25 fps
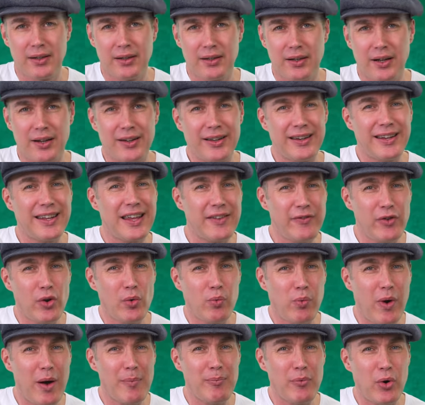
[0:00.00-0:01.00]
I'm going to give
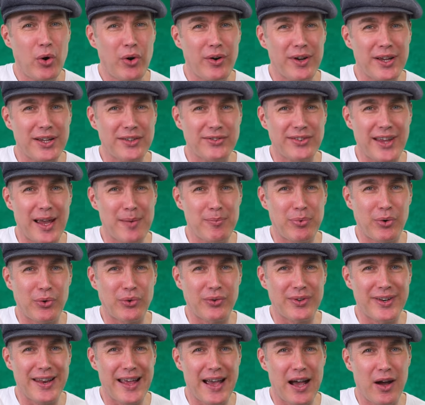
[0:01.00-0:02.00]
you one more
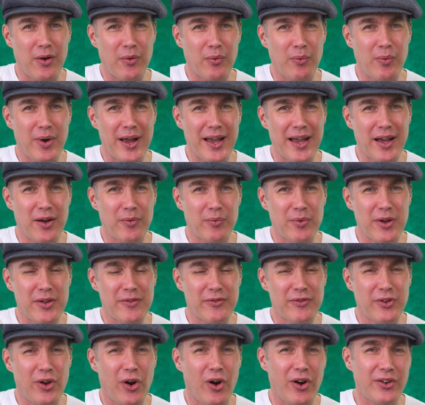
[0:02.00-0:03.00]
example now where
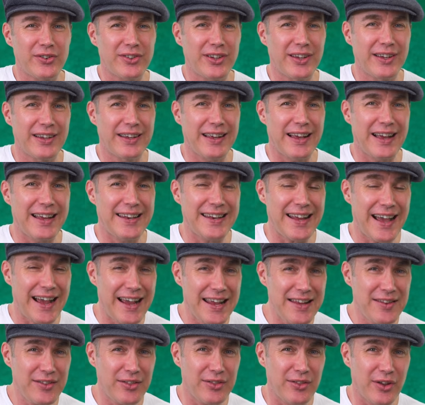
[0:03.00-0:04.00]
we've got an
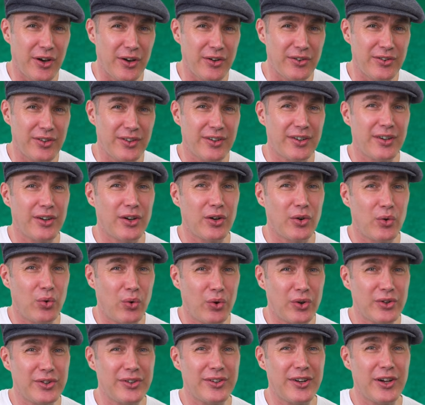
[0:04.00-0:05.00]
eighth note,
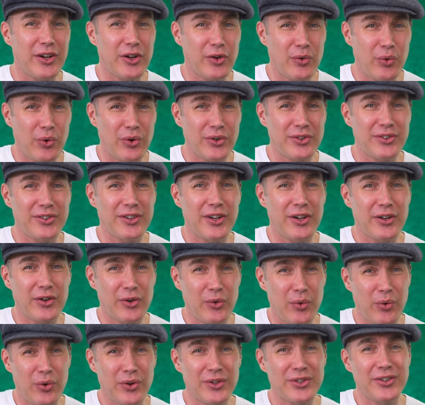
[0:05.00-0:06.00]
quarter note, quarter
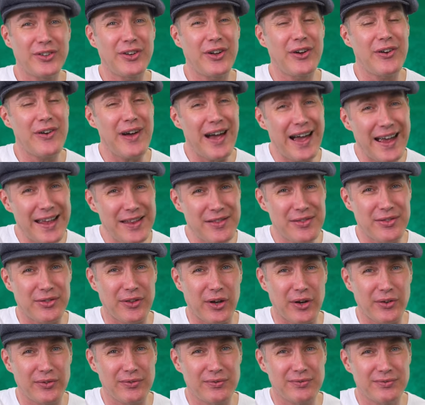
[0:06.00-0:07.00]
note, quarter note, eighth
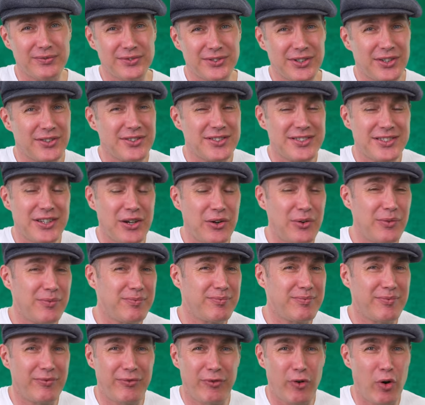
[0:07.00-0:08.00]
note. So it's
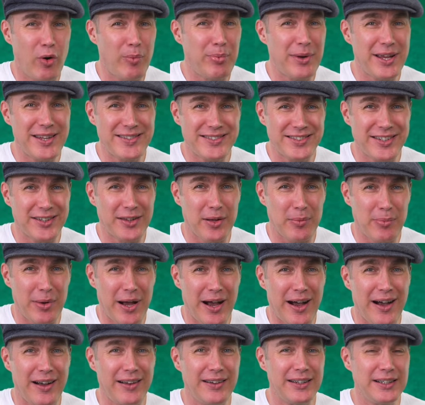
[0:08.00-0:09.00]
still four beats in the
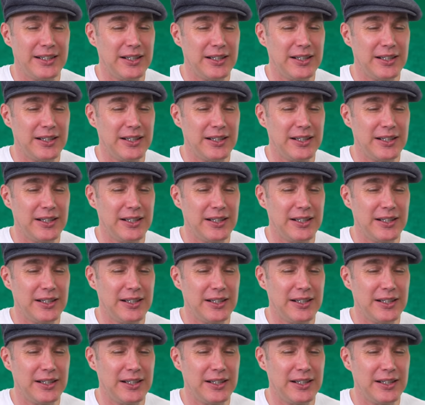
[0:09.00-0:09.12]
bar,